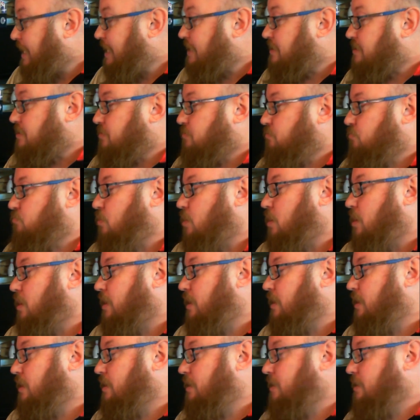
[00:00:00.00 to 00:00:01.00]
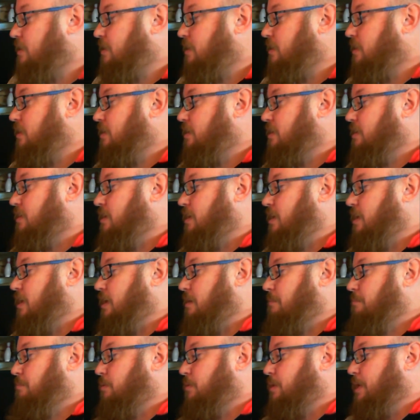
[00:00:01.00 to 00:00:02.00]
Ron
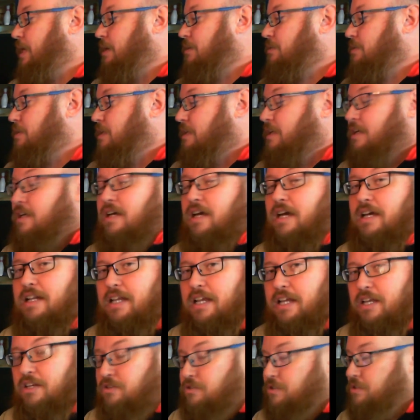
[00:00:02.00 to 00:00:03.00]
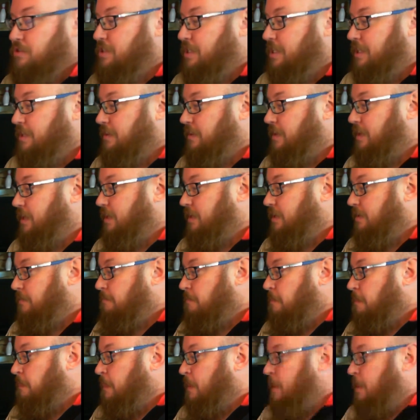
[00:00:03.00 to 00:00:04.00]
put out an interesting thing,
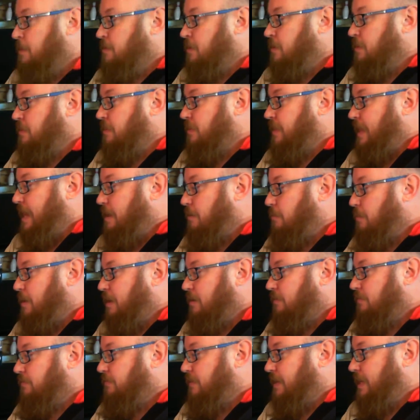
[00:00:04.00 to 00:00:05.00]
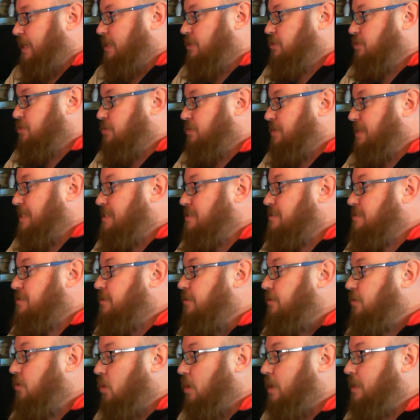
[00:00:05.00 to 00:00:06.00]
that wow factor is
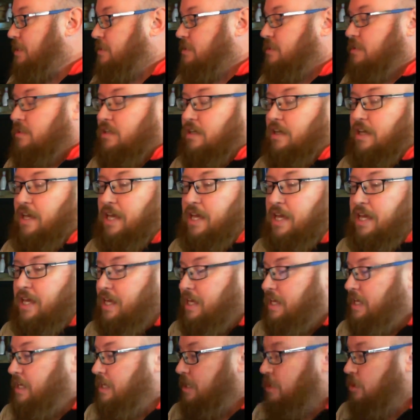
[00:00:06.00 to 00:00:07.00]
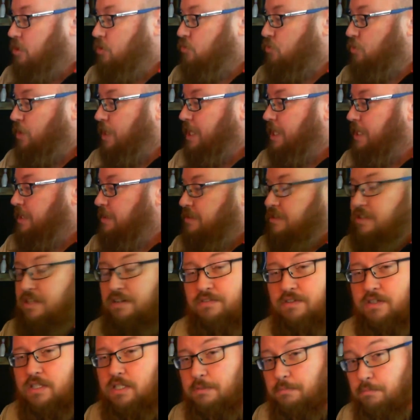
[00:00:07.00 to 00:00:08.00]
not a creating the
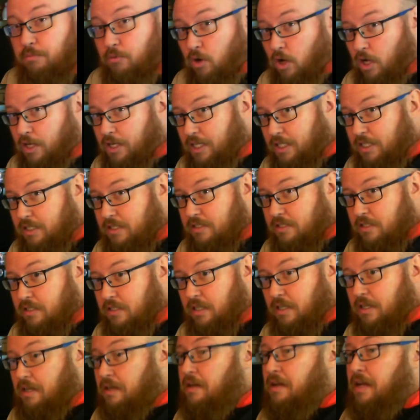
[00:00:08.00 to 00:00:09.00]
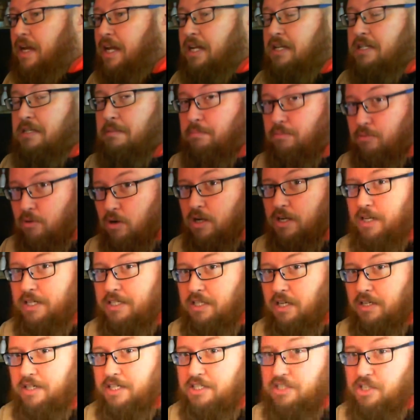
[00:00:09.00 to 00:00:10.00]
difference product. It is a product
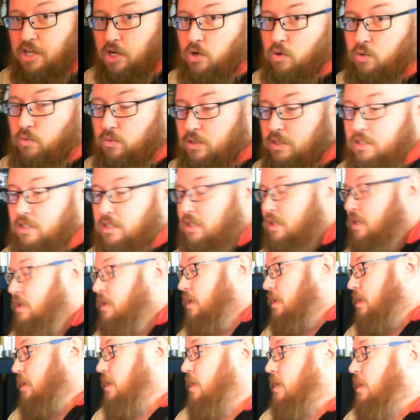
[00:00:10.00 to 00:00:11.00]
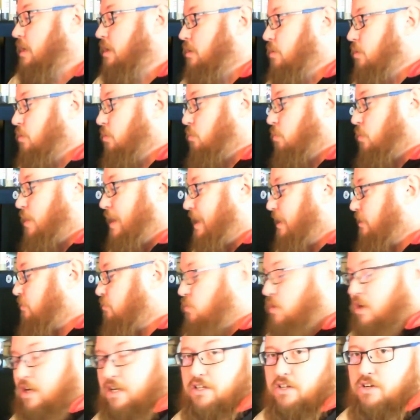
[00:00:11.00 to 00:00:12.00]
on its own. While
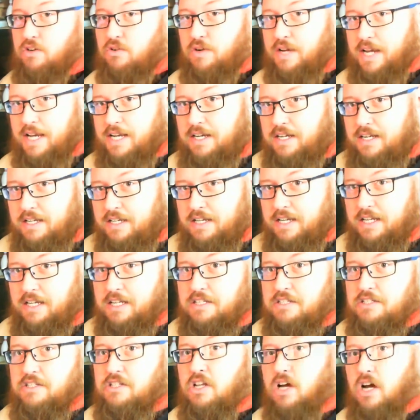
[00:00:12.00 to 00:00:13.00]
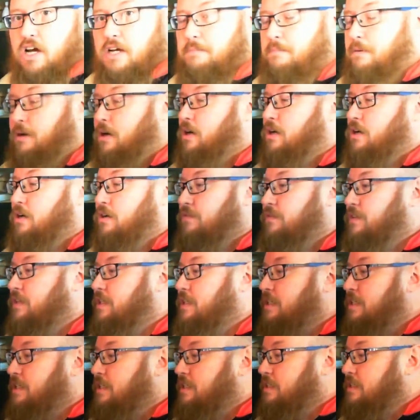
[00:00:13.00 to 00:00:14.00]
Ron created it, it is not part of
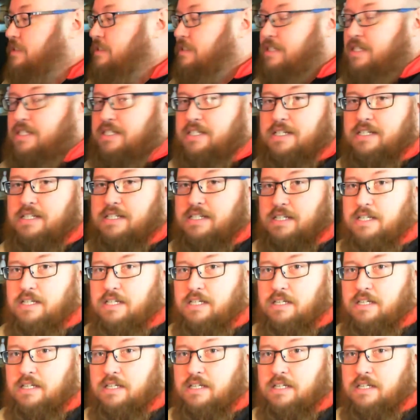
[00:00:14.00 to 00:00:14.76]
the CTD